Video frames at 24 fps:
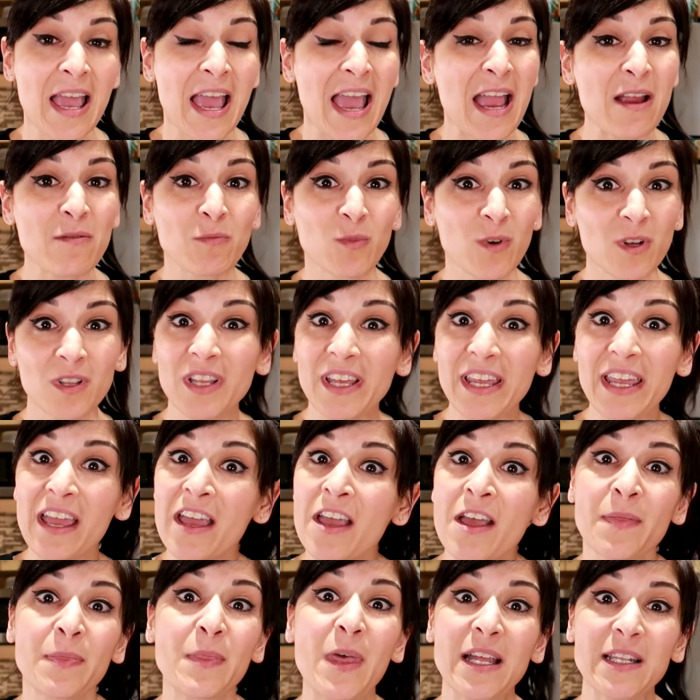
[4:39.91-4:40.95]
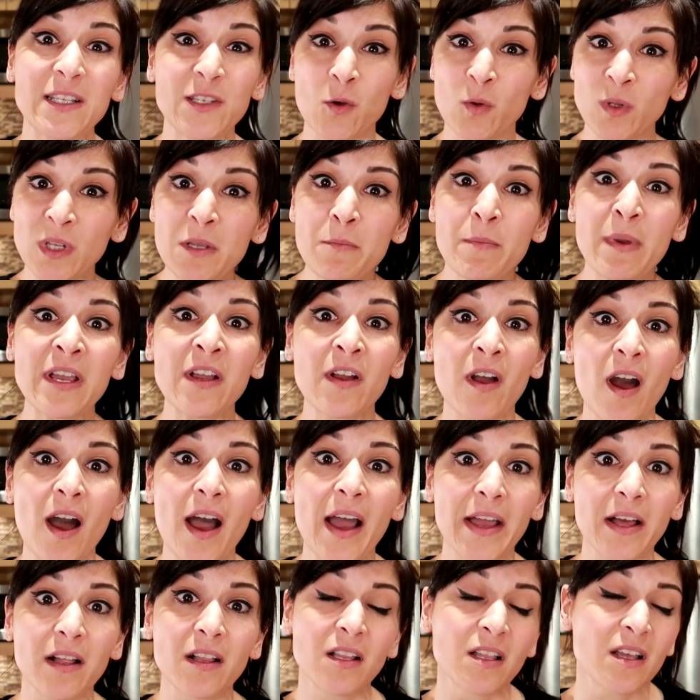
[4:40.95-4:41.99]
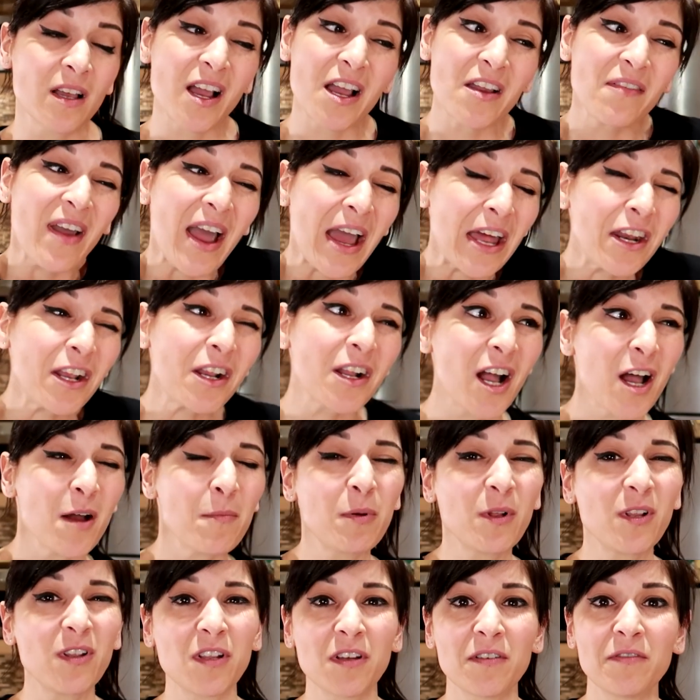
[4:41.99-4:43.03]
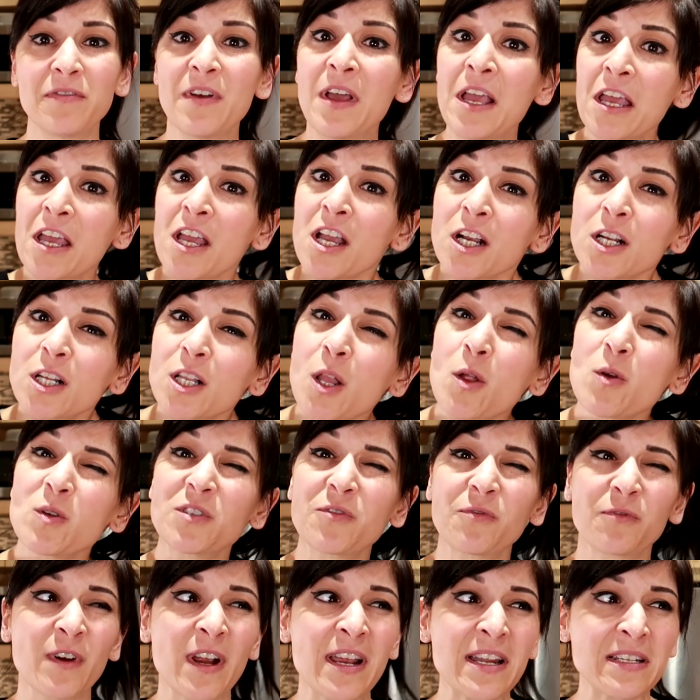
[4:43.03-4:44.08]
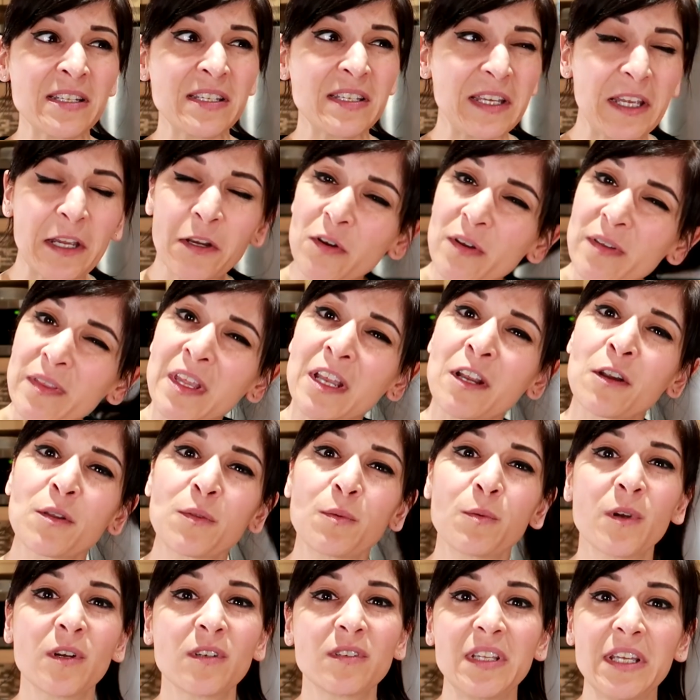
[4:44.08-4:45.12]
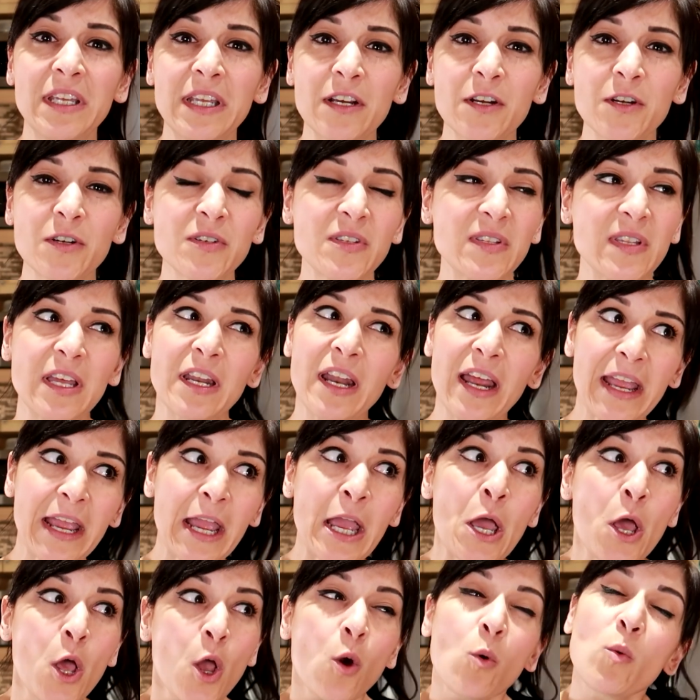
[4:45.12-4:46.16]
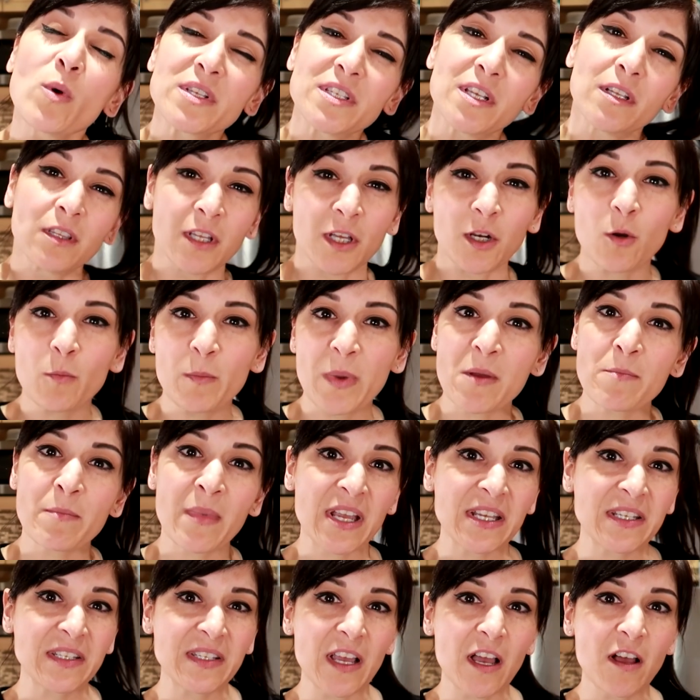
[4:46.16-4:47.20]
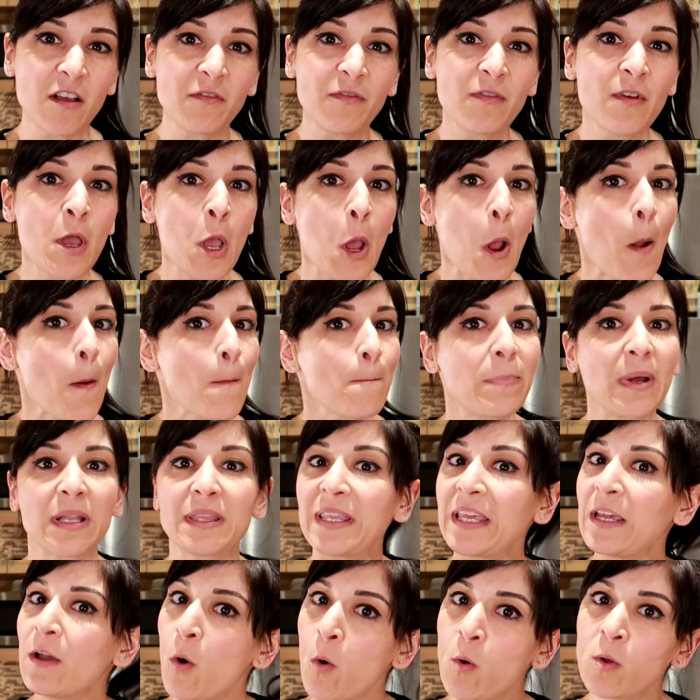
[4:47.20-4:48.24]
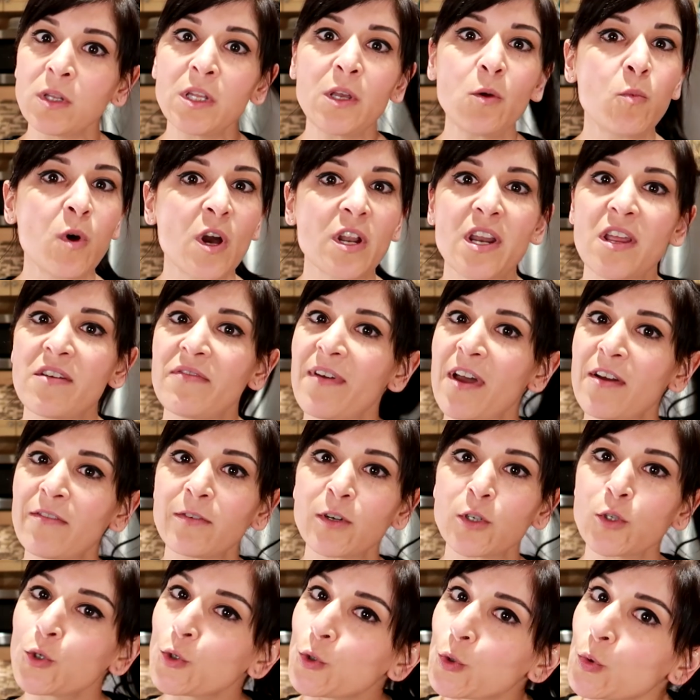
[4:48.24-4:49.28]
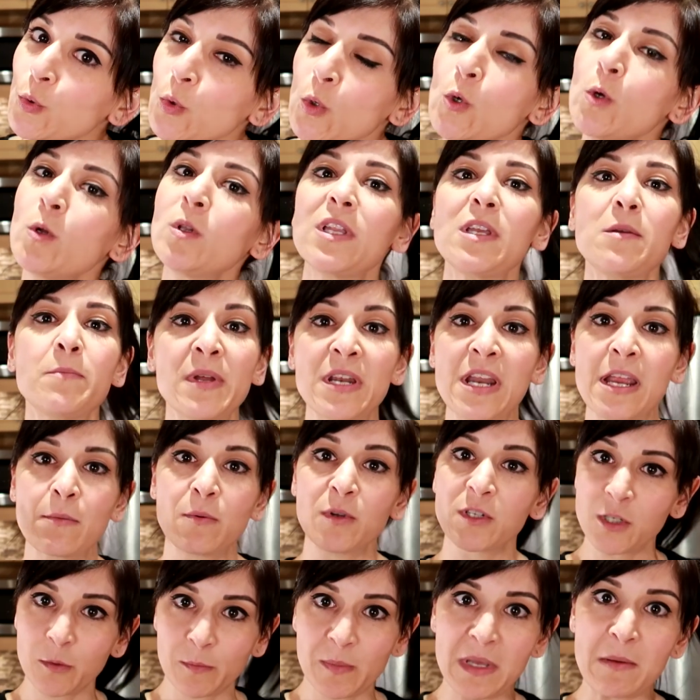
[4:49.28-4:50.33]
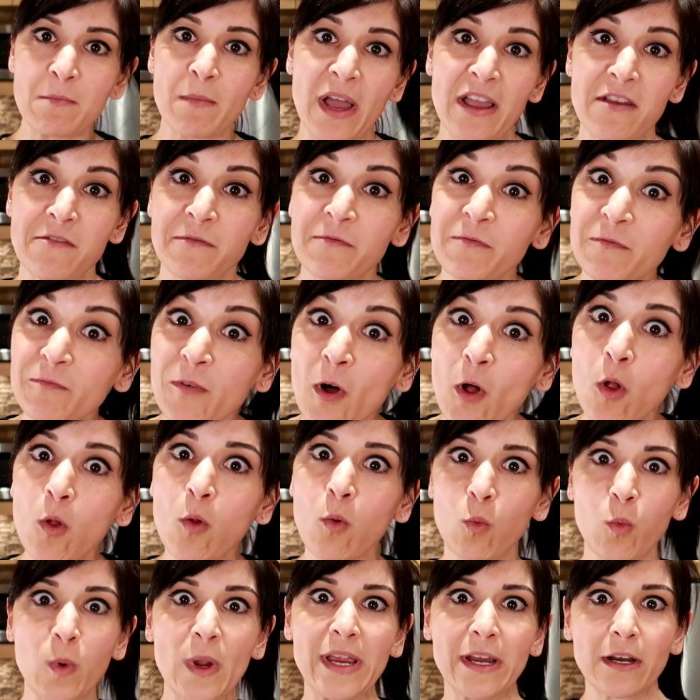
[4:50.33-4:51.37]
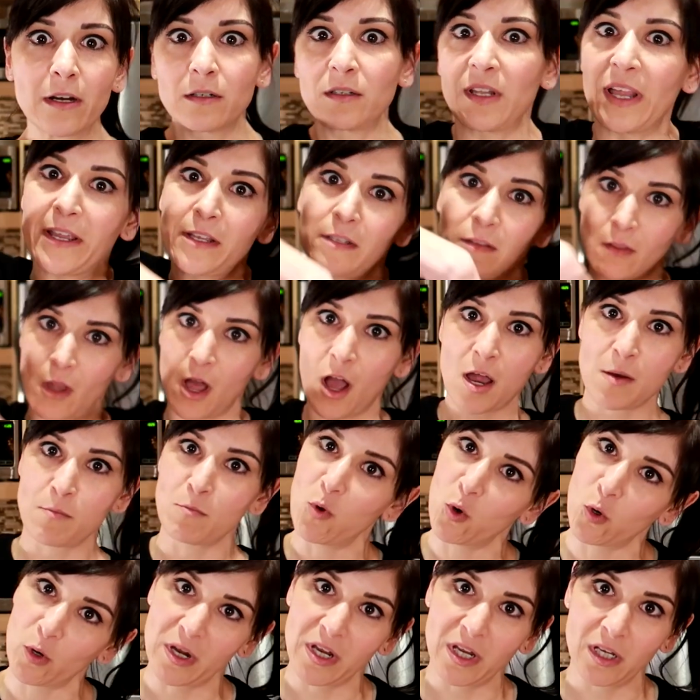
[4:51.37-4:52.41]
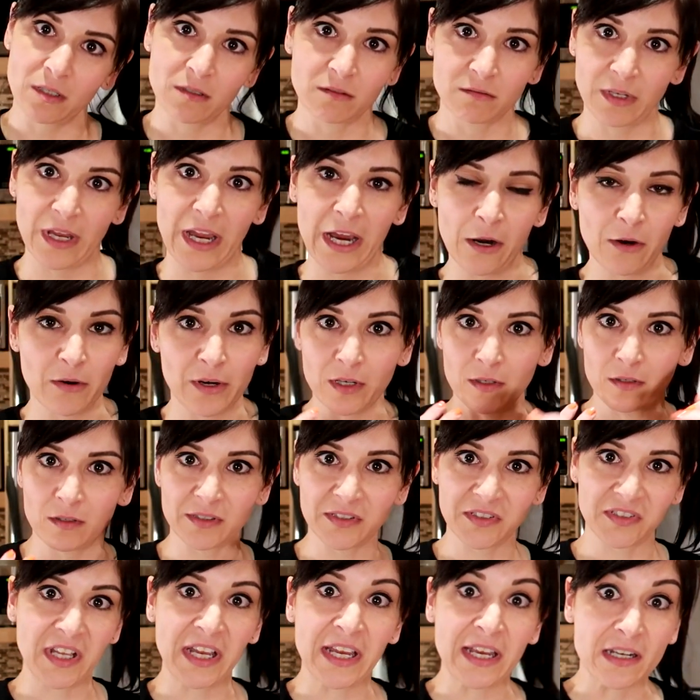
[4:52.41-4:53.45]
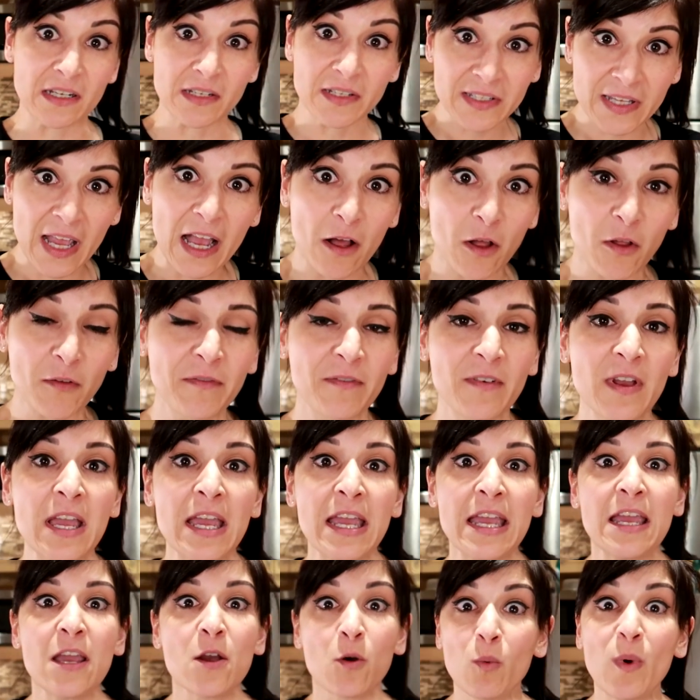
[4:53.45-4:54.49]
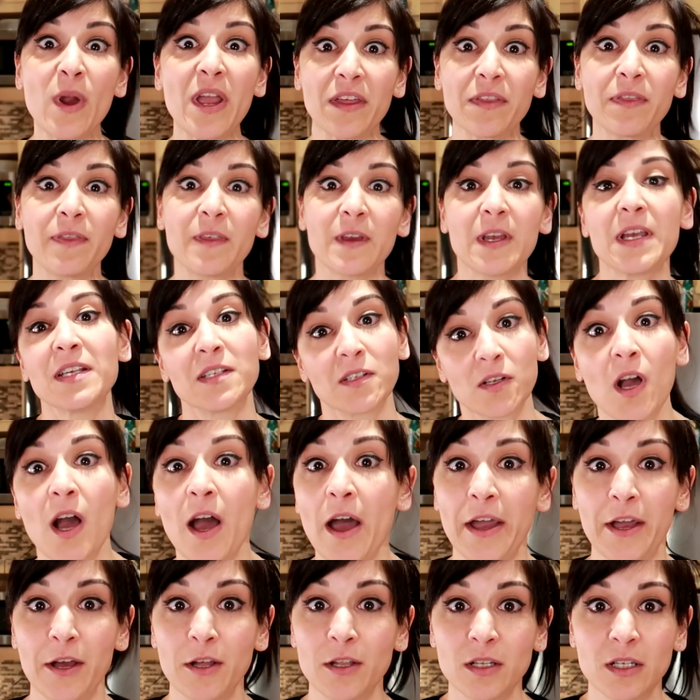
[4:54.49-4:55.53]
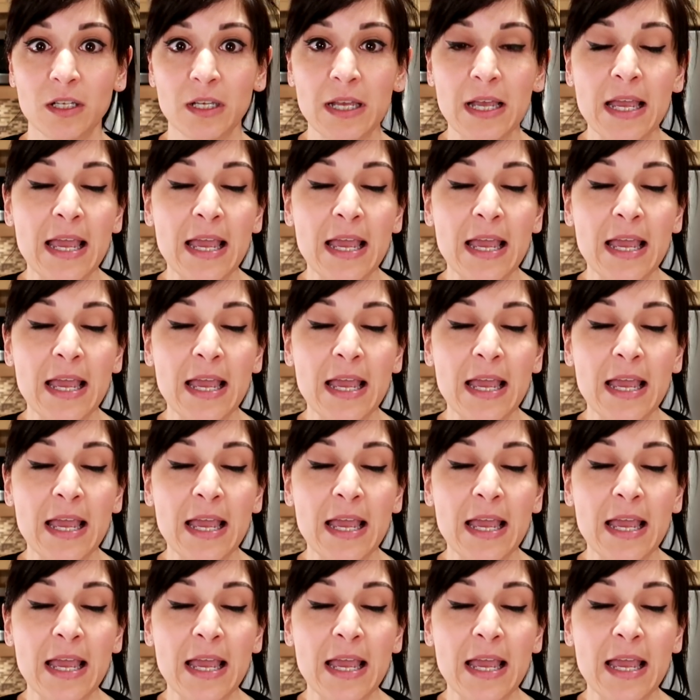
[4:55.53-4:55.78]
And really, that's only been Kyle. I've had a couple of close friends here and there throughout the years that I was a little bit myself, but the only one I've ever truly been able to be my full weird like lawn mowing Ariel singing self with is Kyle.